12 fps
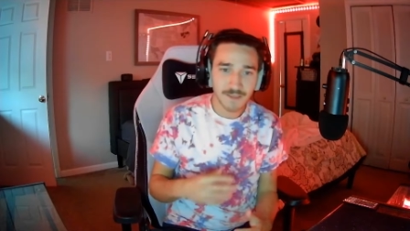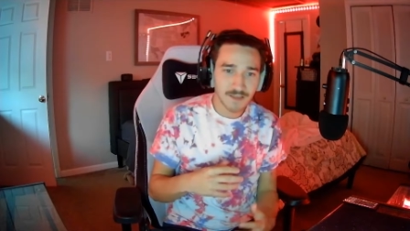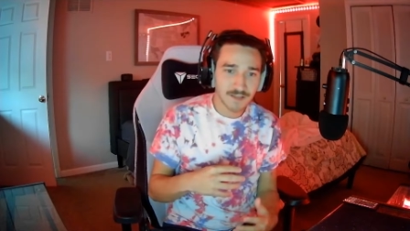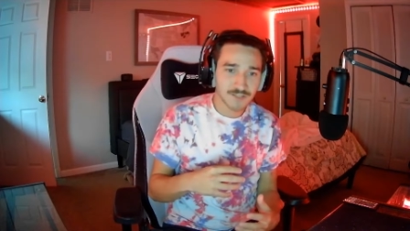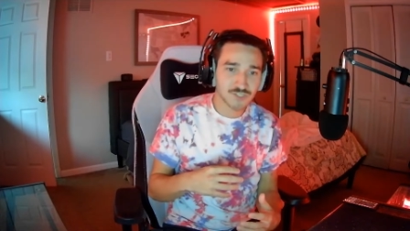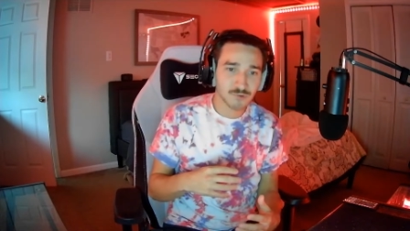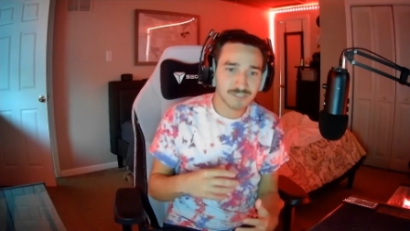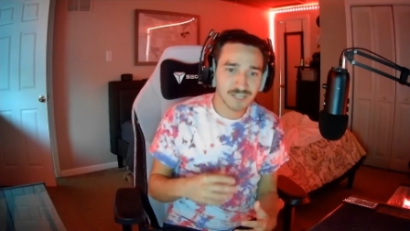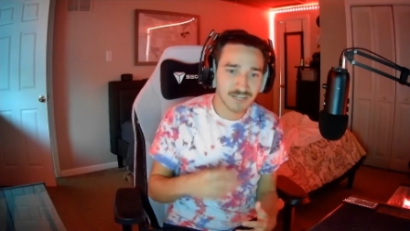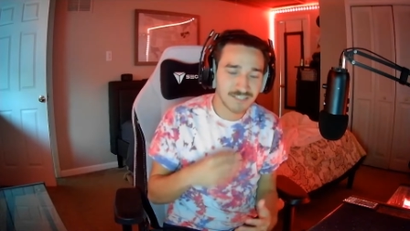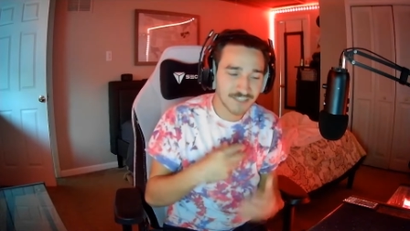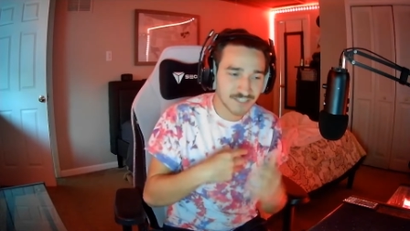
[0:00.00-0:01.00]
So instead, I
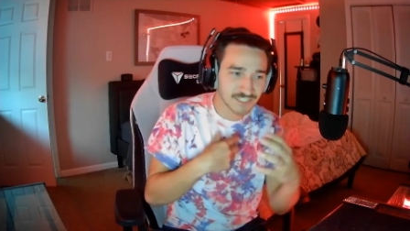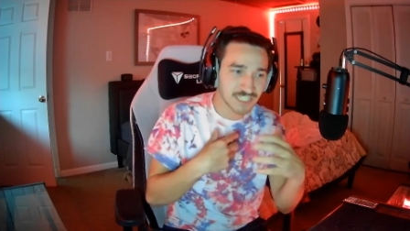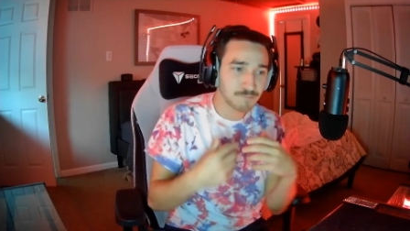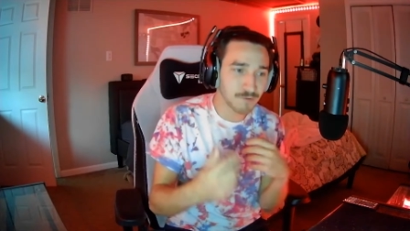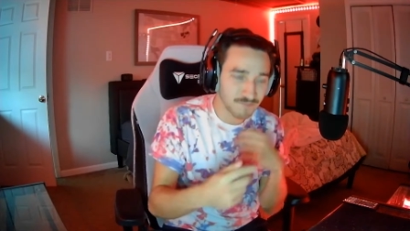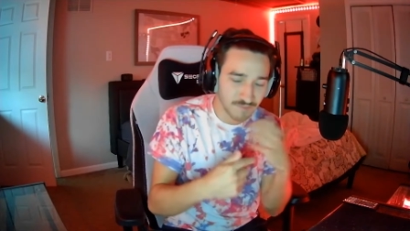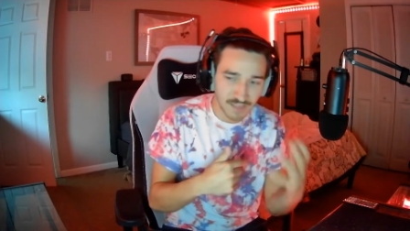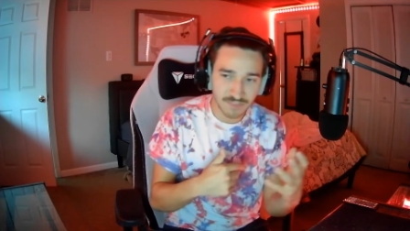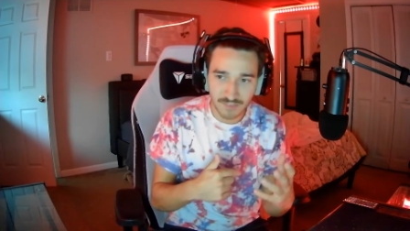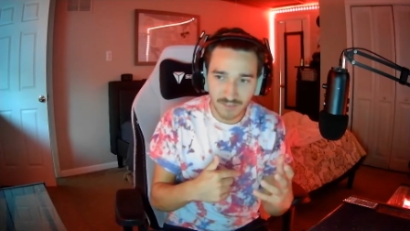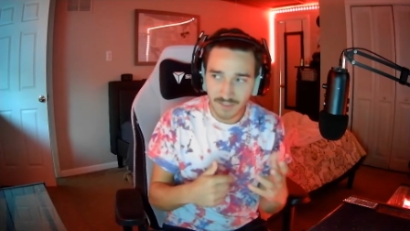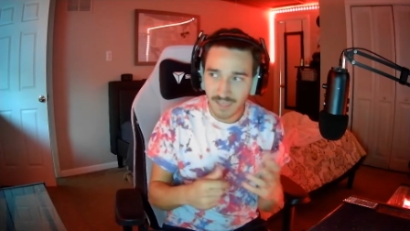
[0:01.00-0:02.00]
take this leap of
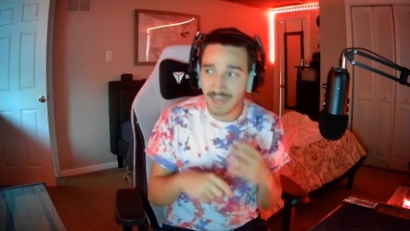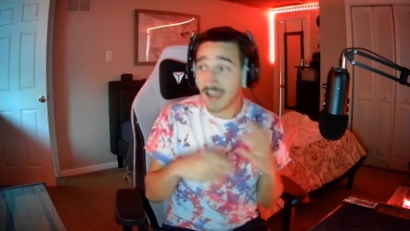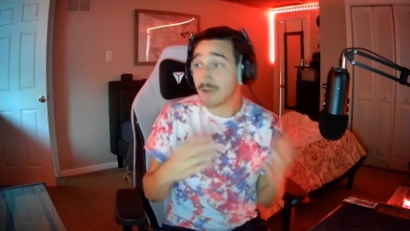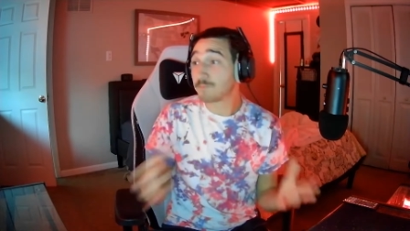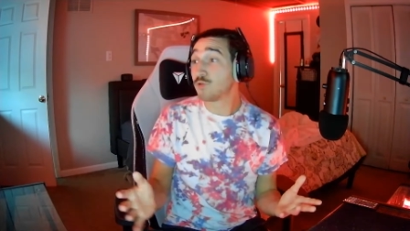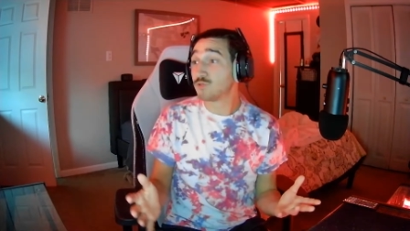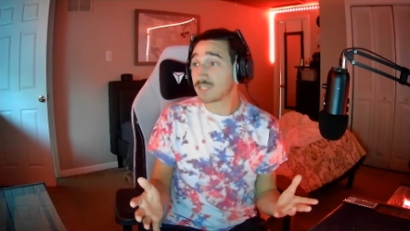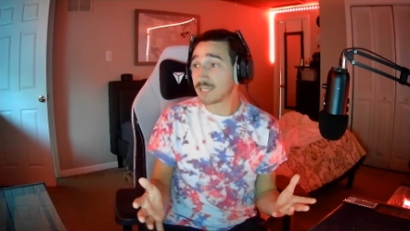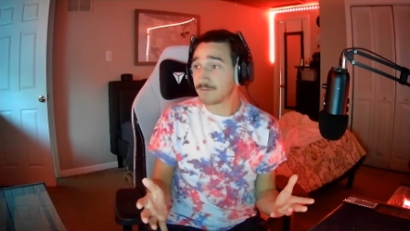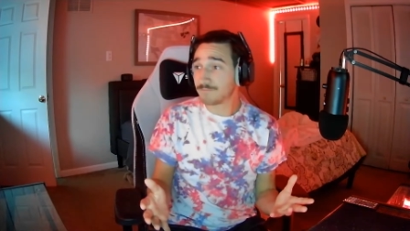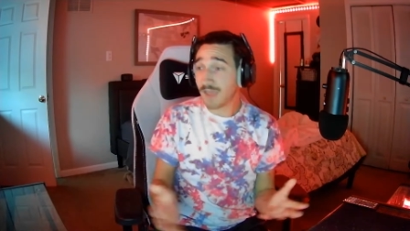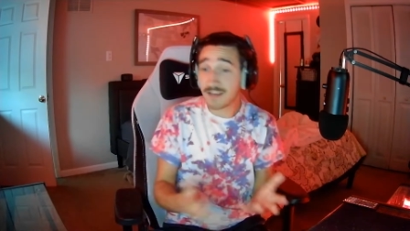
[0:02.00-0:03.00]
faith, and I'm losing it.
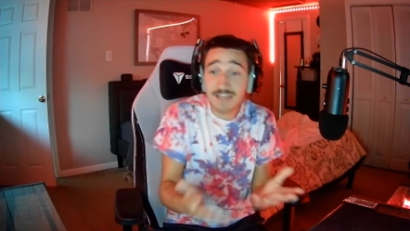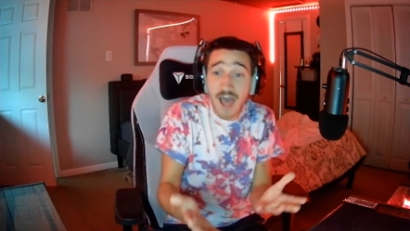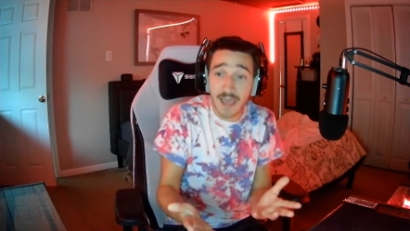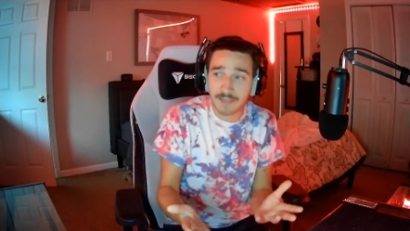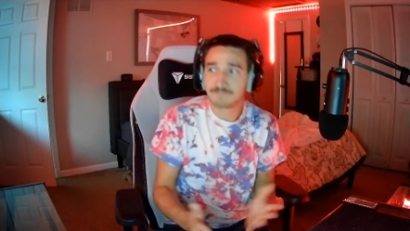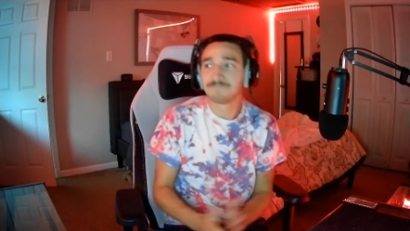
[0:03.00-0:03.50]
I die.